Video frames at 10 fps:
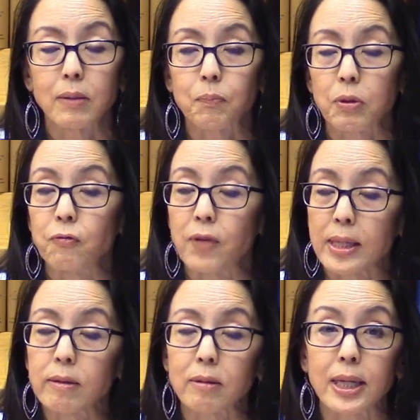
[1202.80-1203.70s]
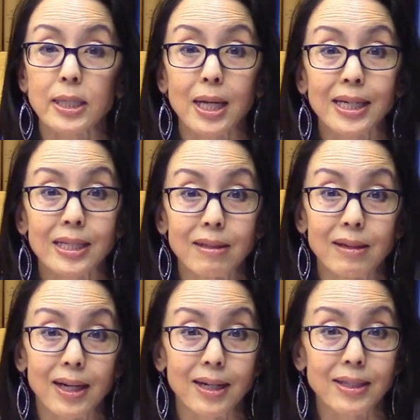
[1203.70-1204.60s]
prevent things like
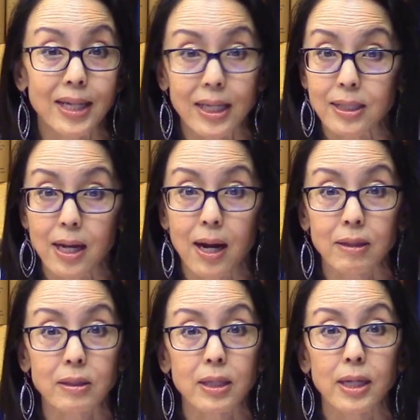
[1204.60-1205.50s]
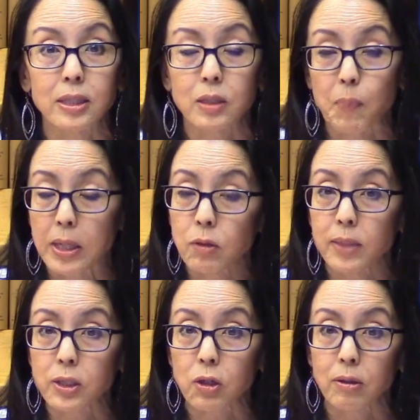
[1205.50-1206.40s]
Tay-Sachs and spinal
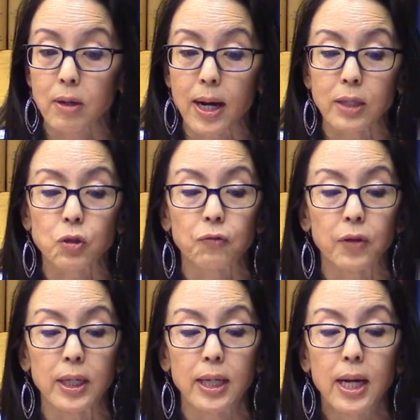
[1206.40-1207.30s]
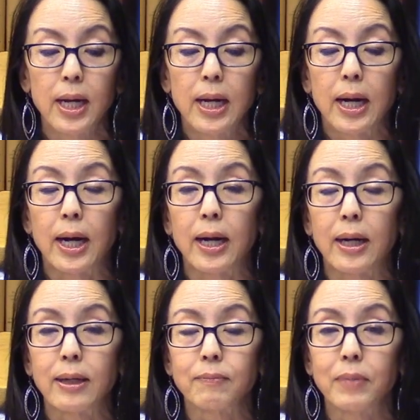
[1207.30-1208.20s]
muscular atrophy.
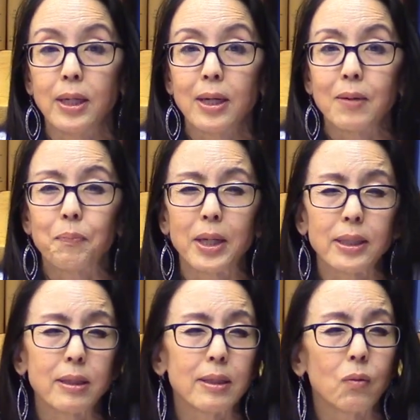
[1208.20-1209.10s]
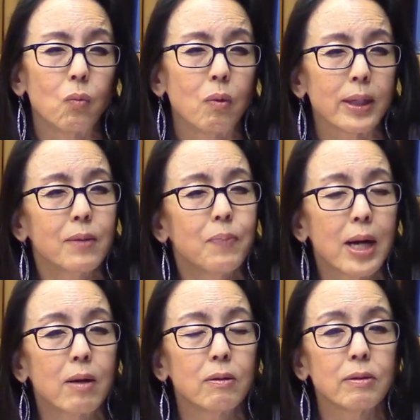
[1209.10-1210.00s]
But what
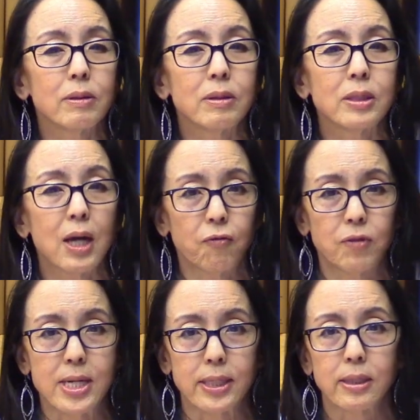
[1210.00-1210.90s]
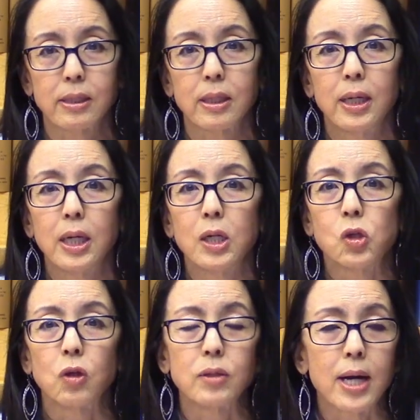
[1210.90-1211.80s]
about deafness?
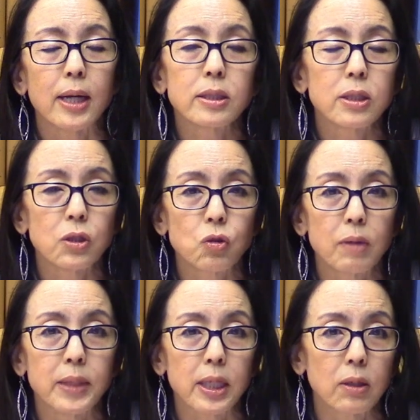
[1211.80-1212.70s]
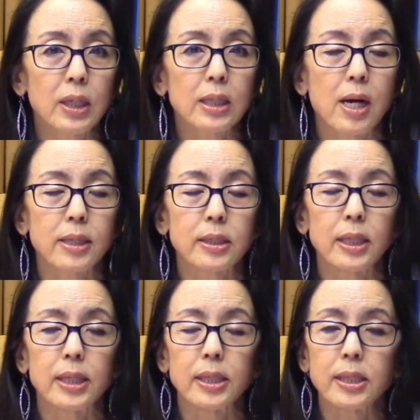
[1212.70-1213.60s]
So non-syndromic hearing loss
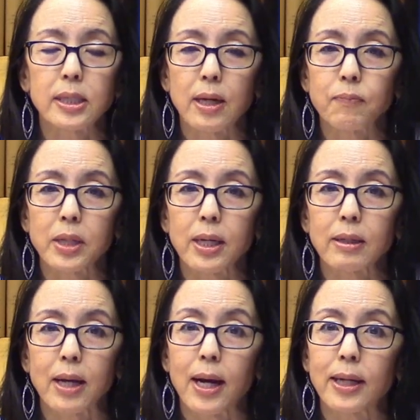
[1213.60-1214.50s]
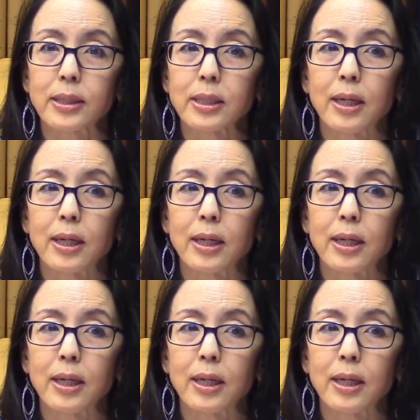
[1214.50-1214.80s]
is something that